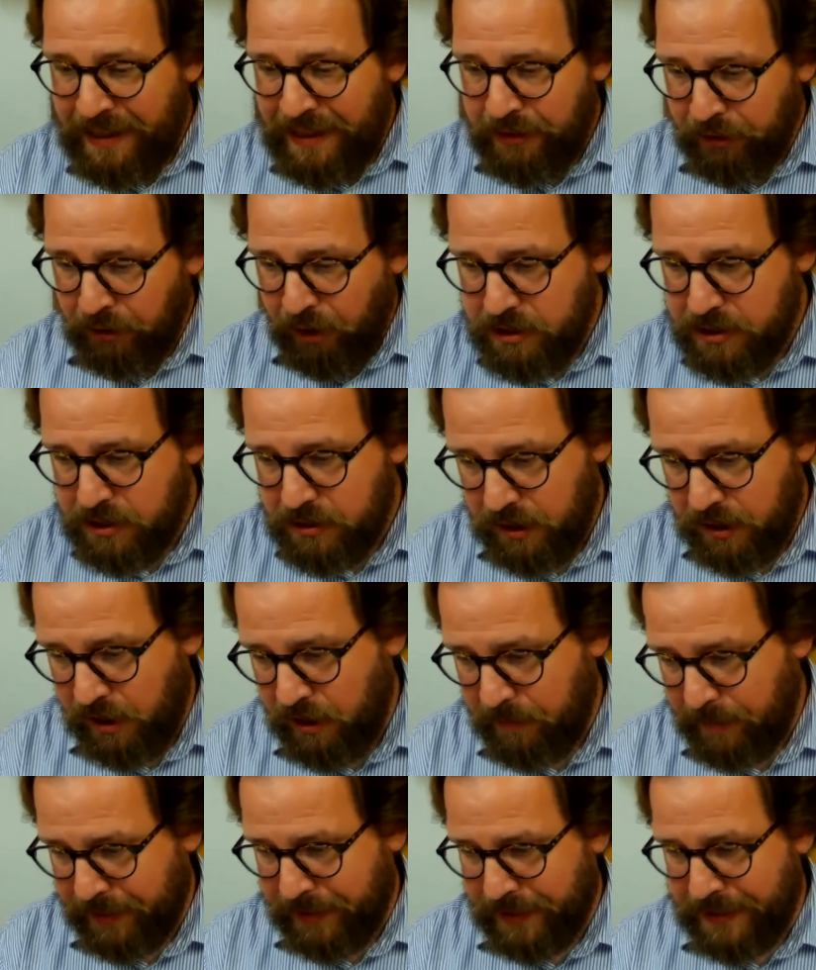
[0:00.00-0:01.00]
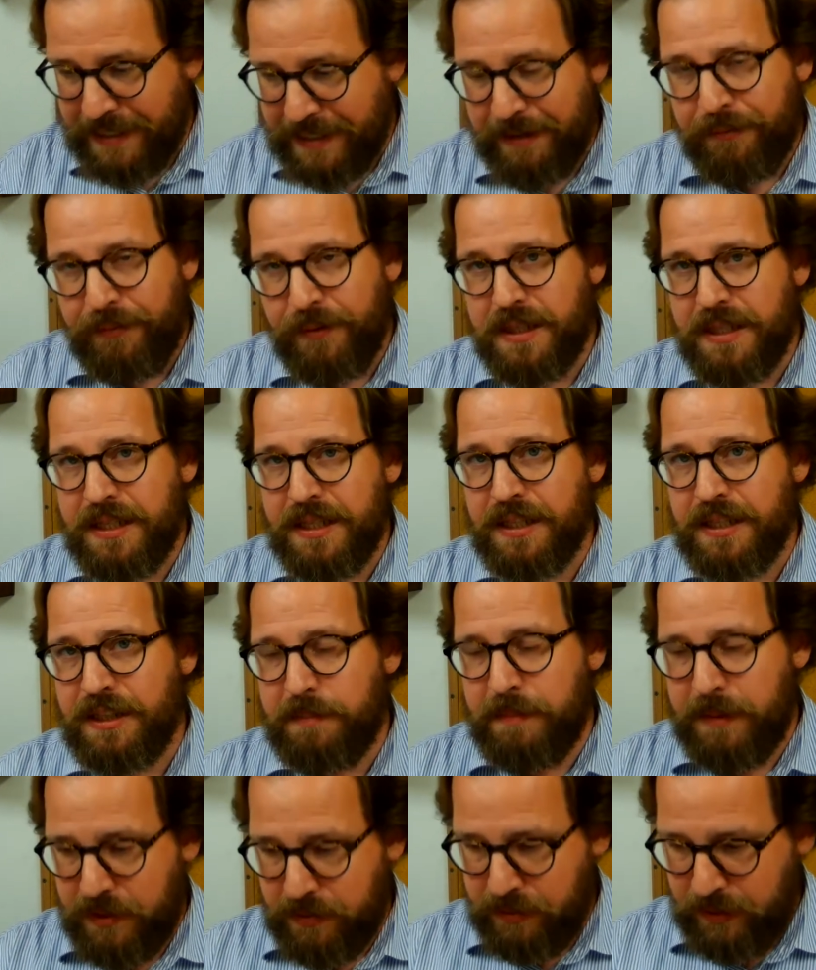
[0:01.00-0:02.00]
They'll also talk about the differences
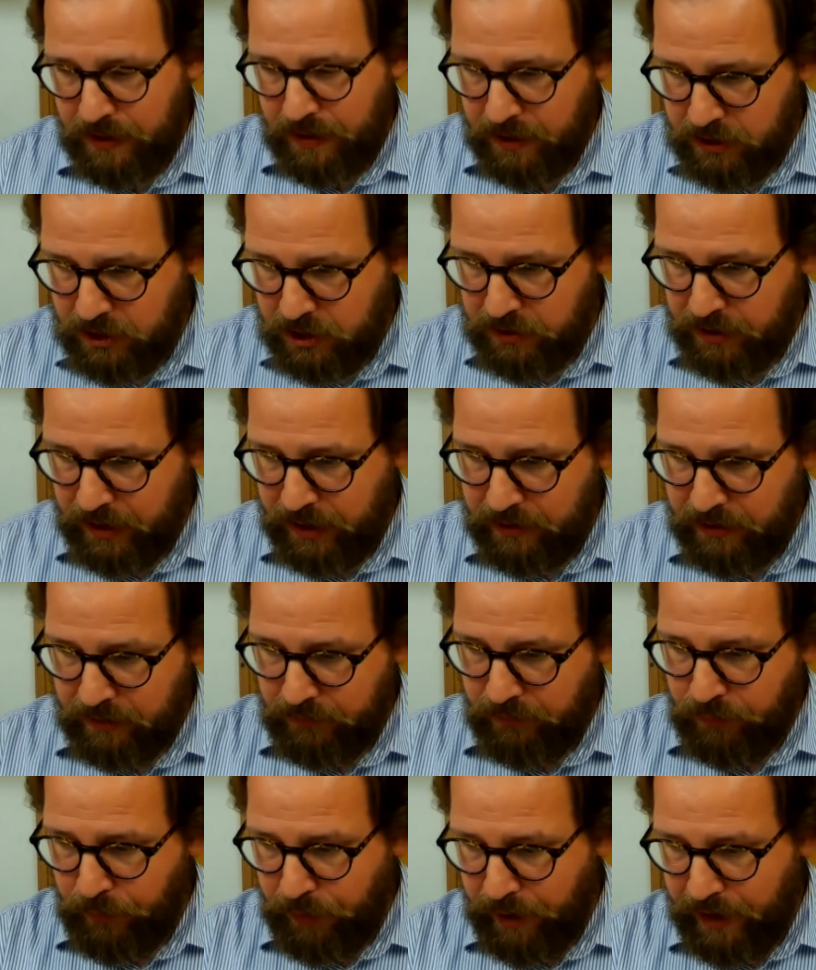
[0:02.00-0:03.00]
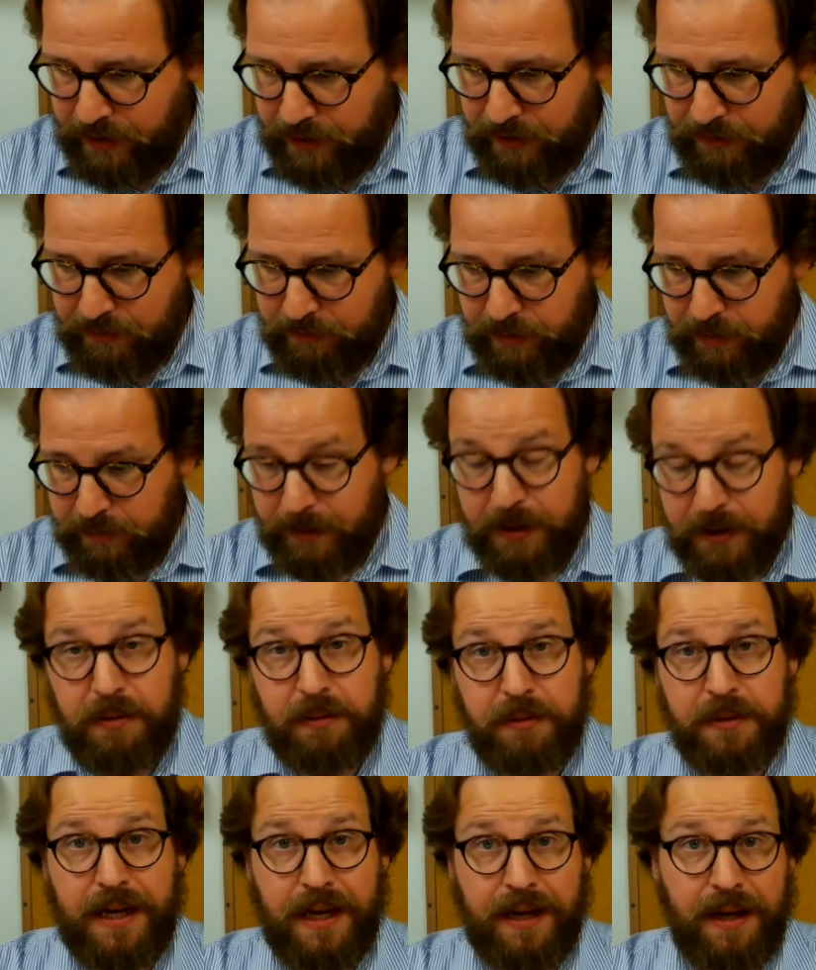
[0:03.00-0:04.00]
between the strength of wine in
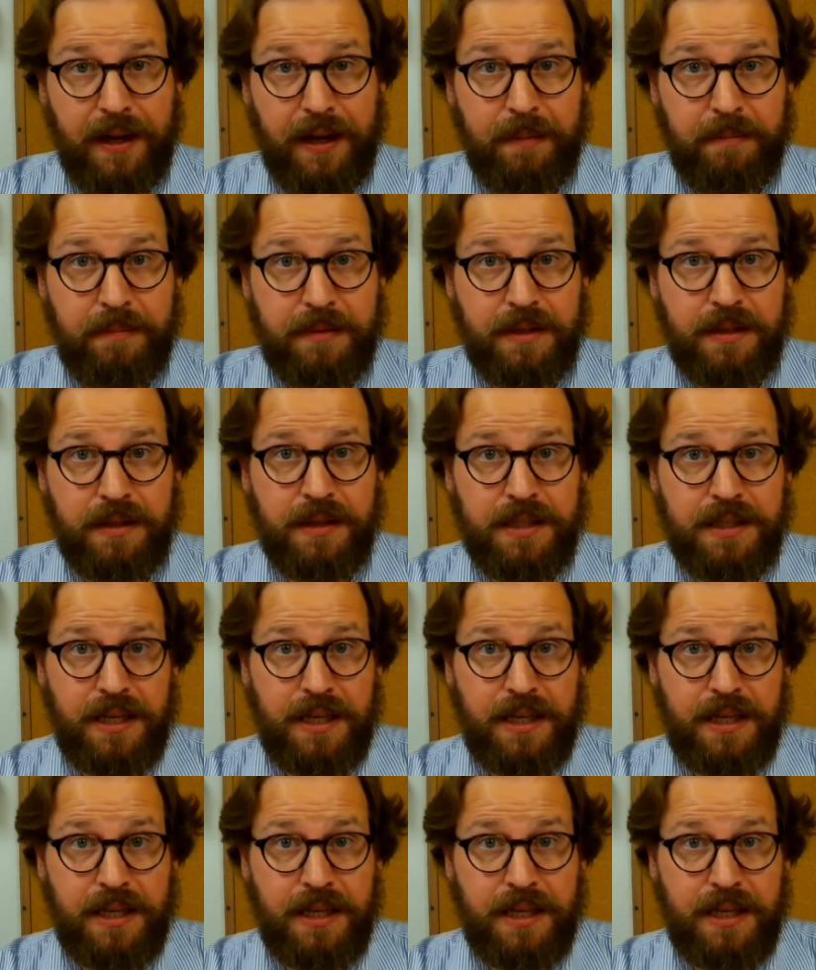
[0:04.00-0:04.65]
biblical times and,